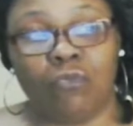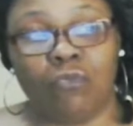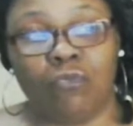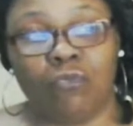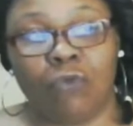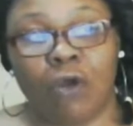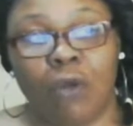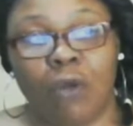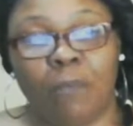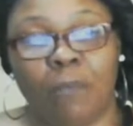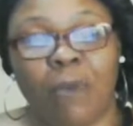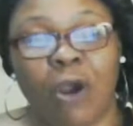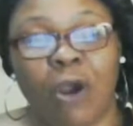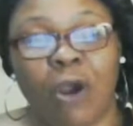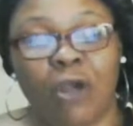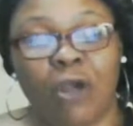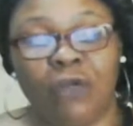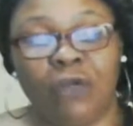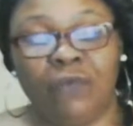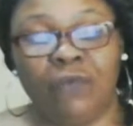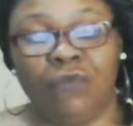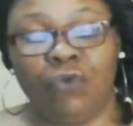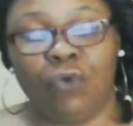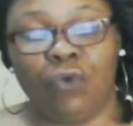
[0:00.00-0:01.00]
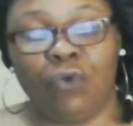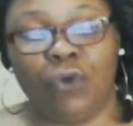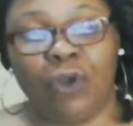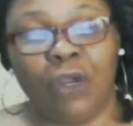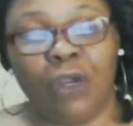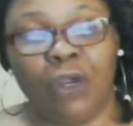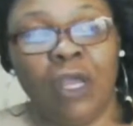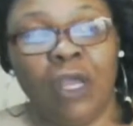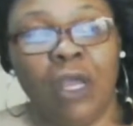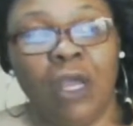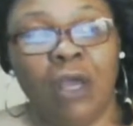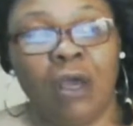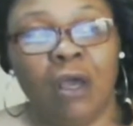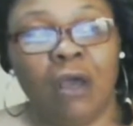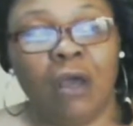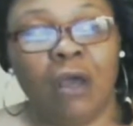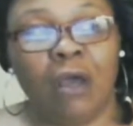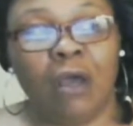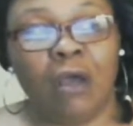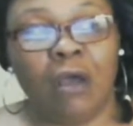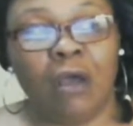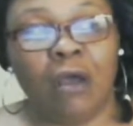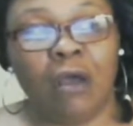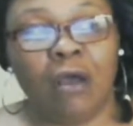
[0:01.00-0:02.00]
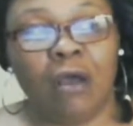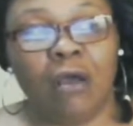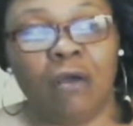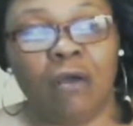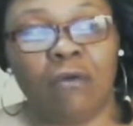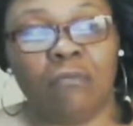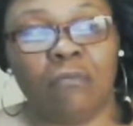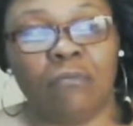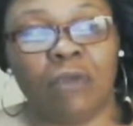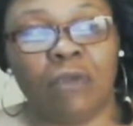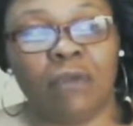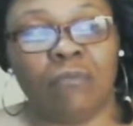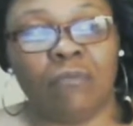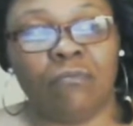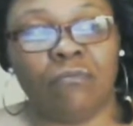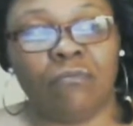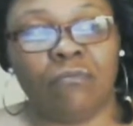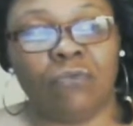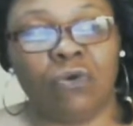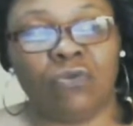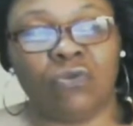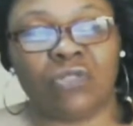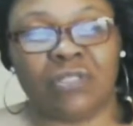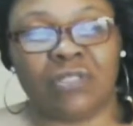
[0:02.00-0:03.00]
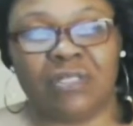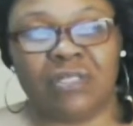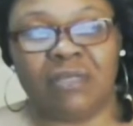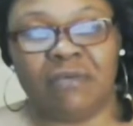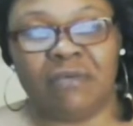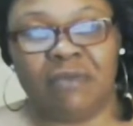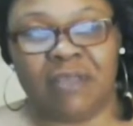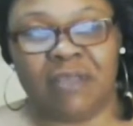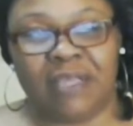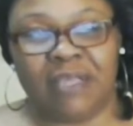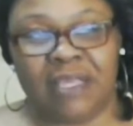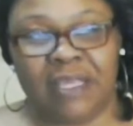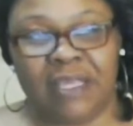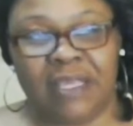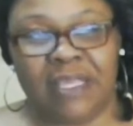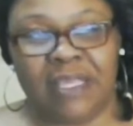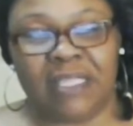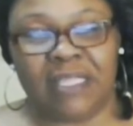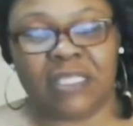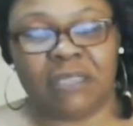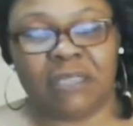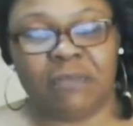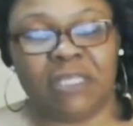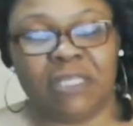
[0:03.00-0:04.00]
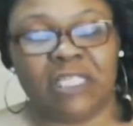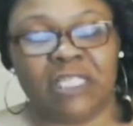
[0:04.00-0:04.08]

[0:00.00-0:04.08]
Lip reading: a part of your most intimate